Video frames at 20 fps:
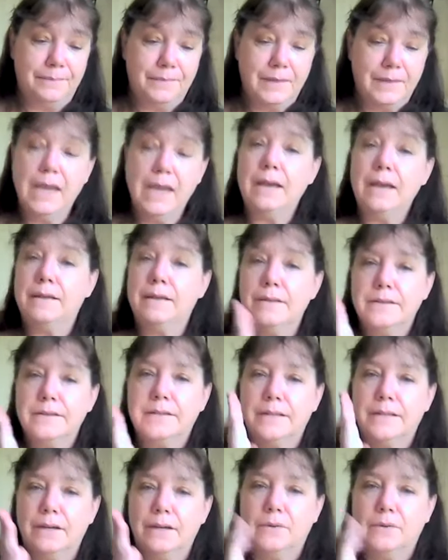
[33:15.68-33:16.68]
yeah,
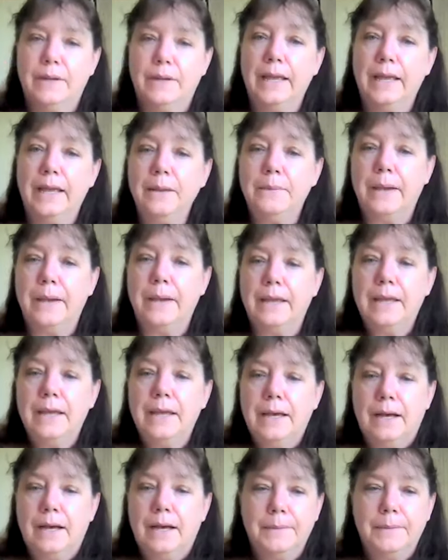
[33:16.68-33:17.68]
so anyway,
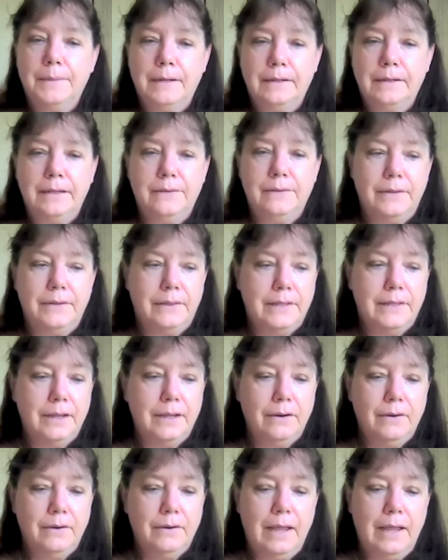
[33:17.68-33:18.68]
I'm going to leave it
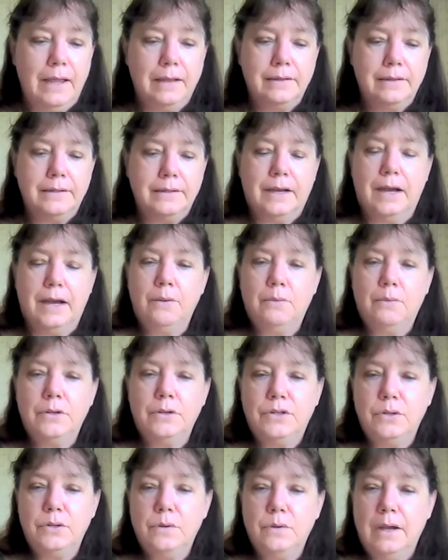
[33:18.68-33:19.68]
there. And I
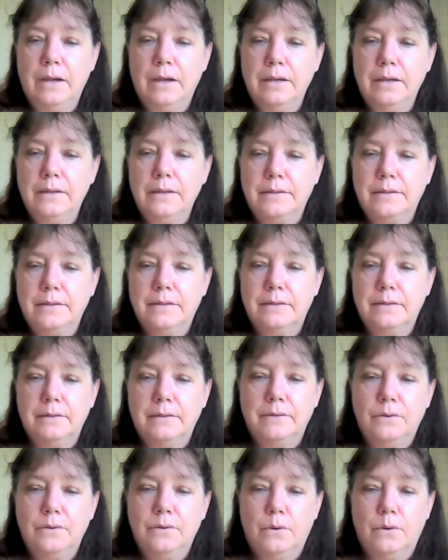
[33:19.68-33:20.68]
want you guys
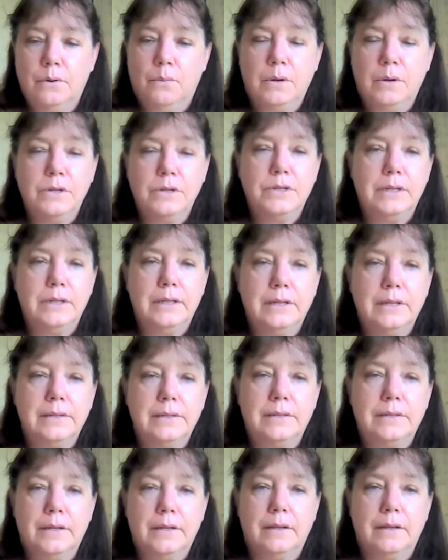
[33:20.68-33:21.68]
who are watching
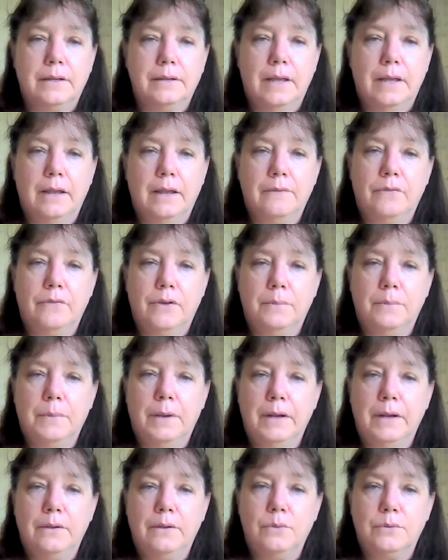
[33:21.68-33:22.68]
this, and
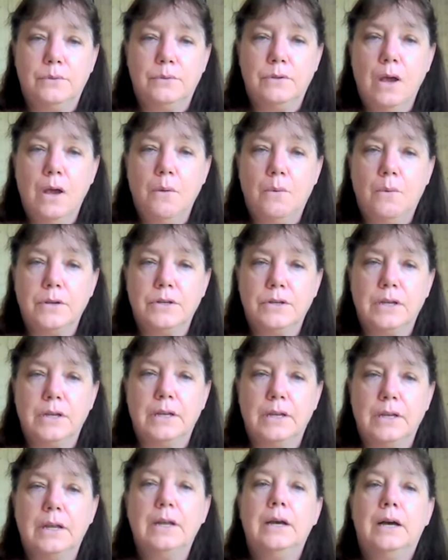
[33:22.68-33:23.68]
everybody who's not watching
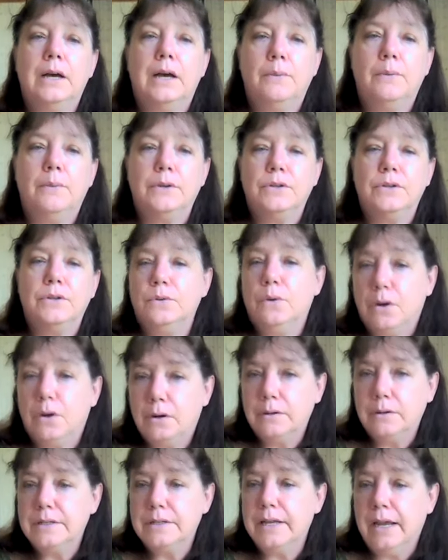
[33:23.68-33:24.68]
it, I want you
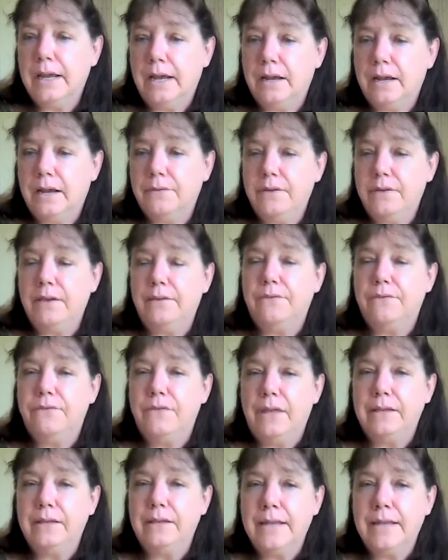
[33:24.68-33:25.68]
all to have a
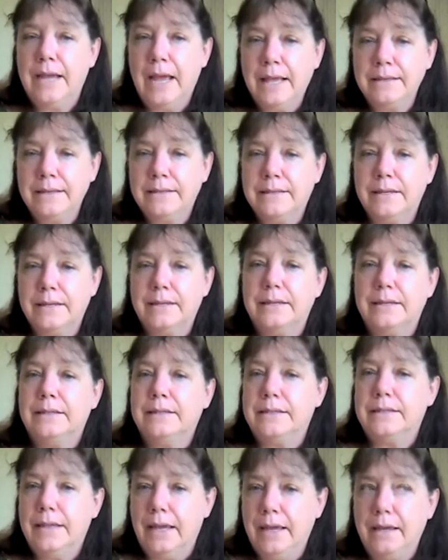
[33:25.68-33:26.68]
fantastic
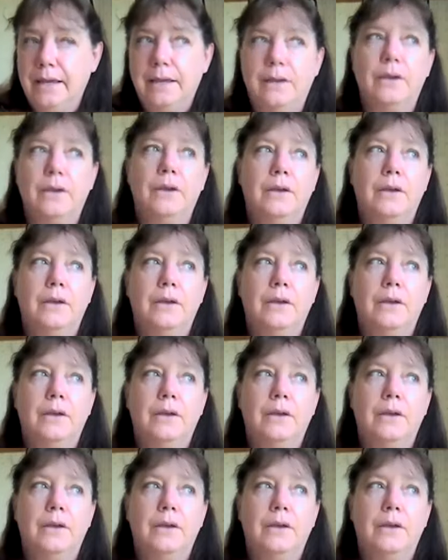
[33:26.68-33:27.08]
day,